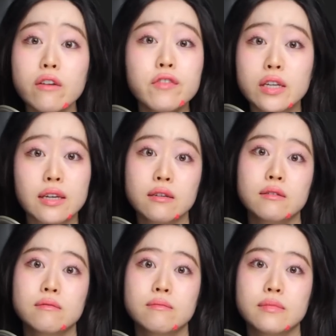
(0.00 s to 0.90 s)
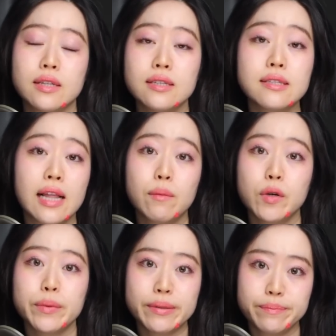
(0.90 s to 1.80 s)
feeling, at least in that
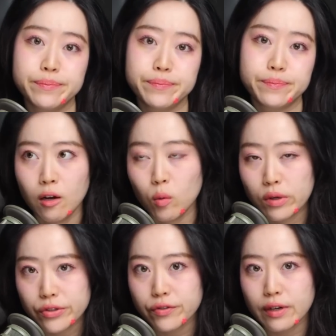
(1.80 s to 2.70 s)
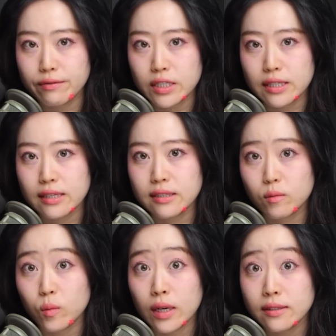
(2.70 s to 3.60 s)
moment. One survivor says,
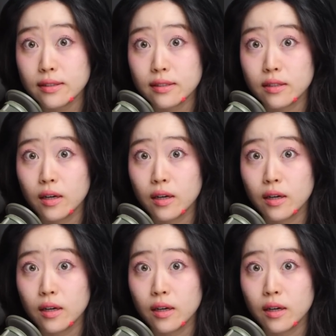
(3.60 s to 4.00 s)
once